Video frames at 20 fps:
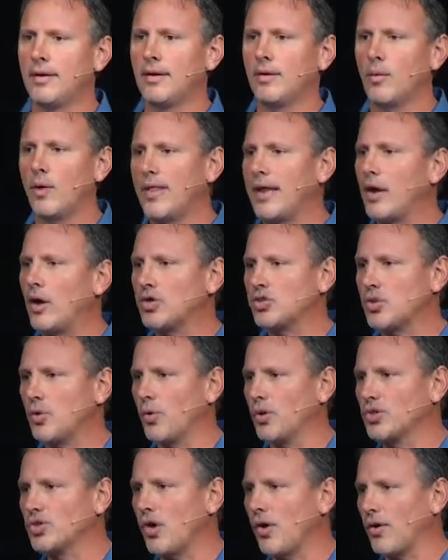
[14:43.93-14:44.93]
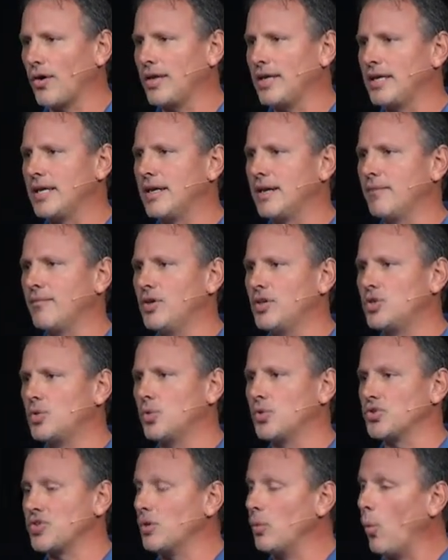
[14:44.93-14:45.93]
Well, they also are targeting
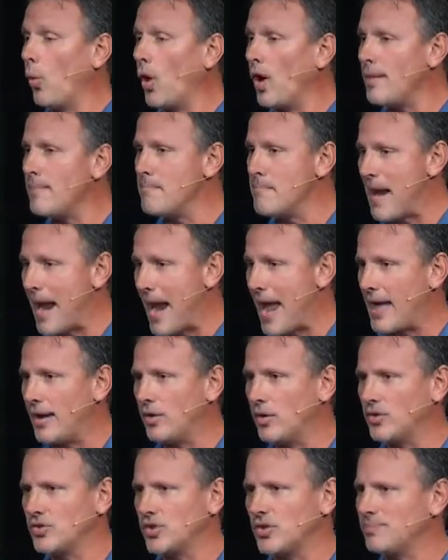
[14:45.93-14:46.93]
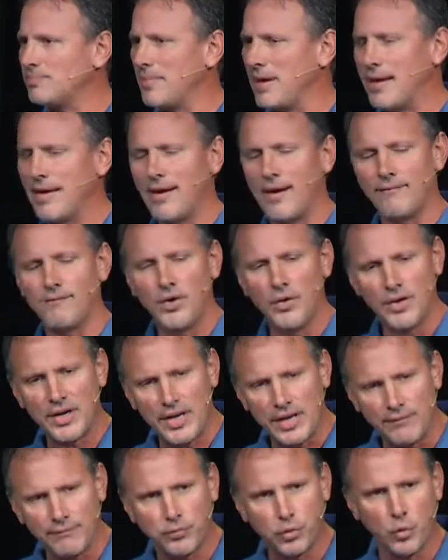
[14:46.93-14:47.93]
individuals. And one man, a very
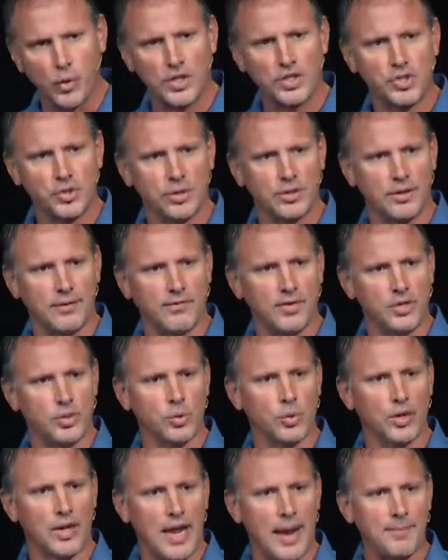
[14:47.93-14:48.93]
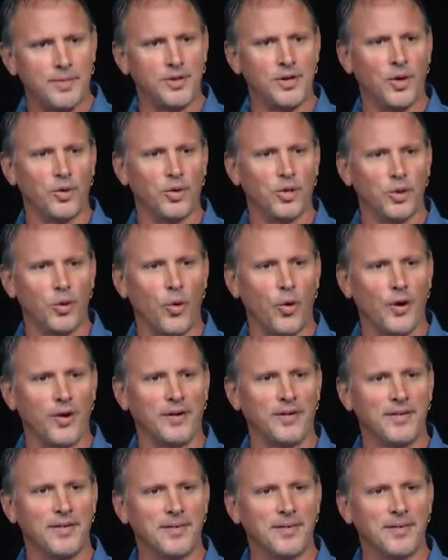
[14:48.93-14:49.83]
influential individual, came to know the Lord.